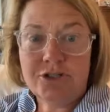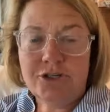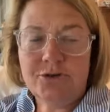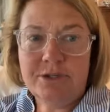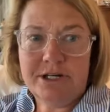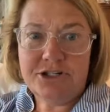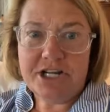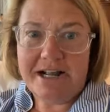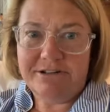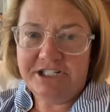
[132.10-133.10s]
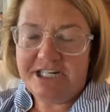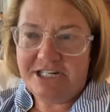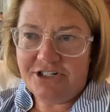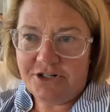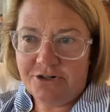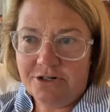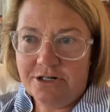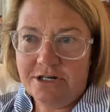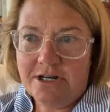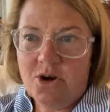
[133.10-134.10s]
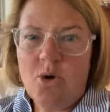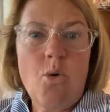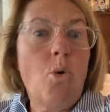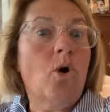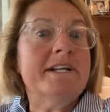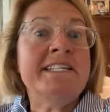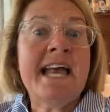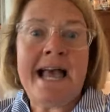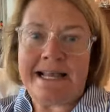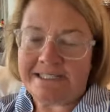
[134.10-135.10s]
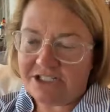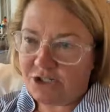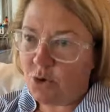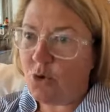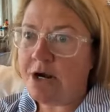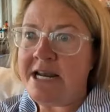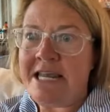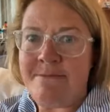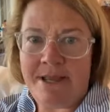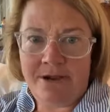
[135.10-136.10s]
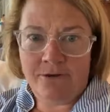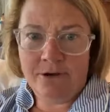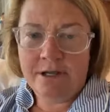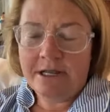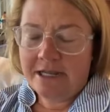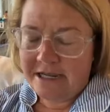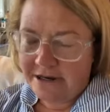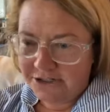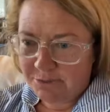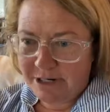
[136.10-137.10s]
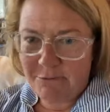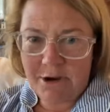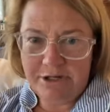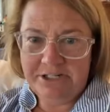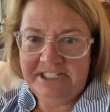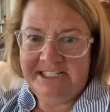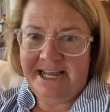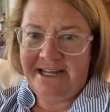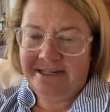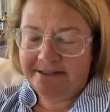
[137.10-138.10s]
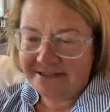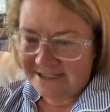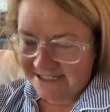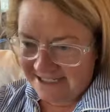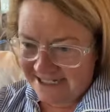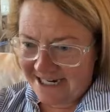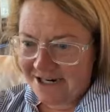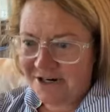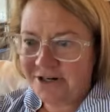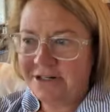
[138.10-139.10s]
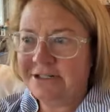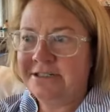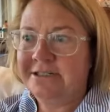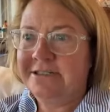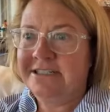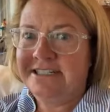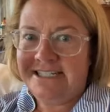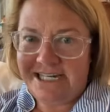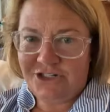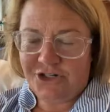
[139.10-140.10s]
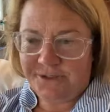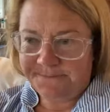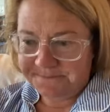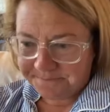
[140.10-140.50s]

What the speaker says: to their child's teacher or a text or an email. Here's what I want you to say. Dear teacher,